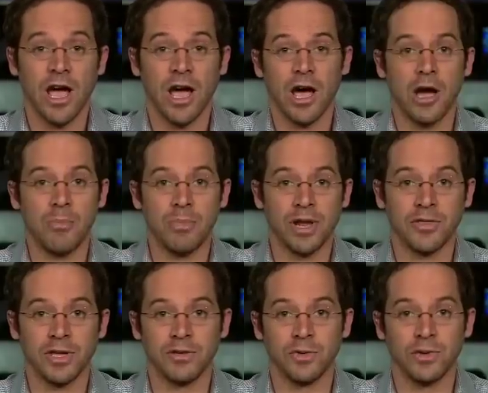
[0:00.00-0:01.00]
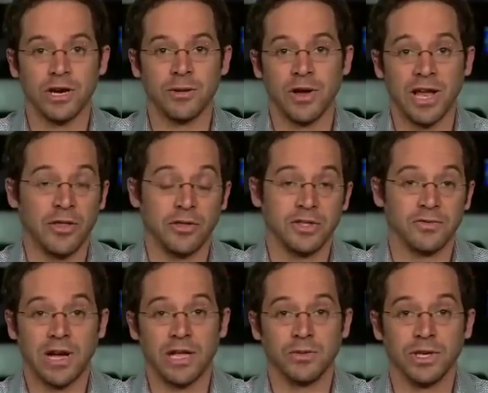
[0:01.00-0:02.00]
But I think if you care about athletes
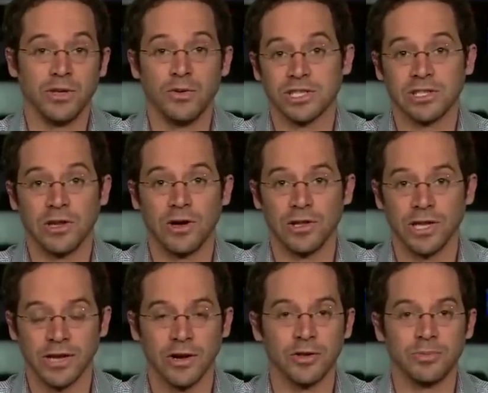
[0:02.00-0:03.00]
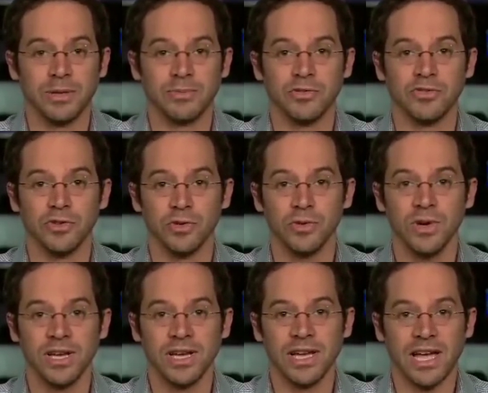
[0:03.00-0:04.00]
following U.S. law like other people do,
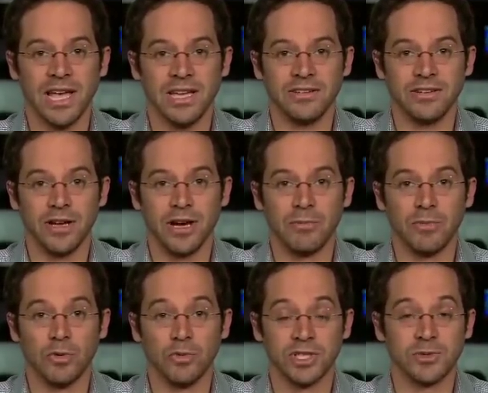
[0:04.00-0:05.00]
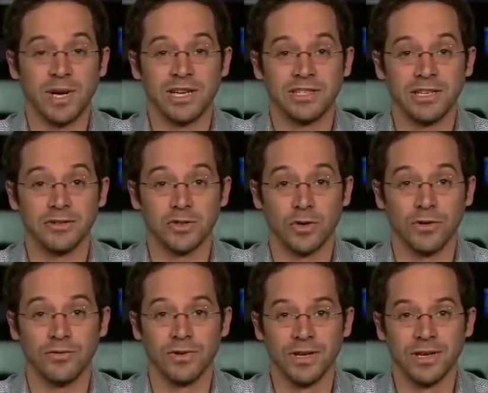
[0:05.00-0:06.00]
and respecting sort
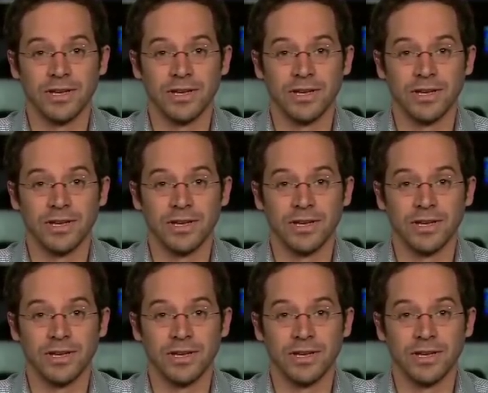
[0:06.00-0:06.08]
of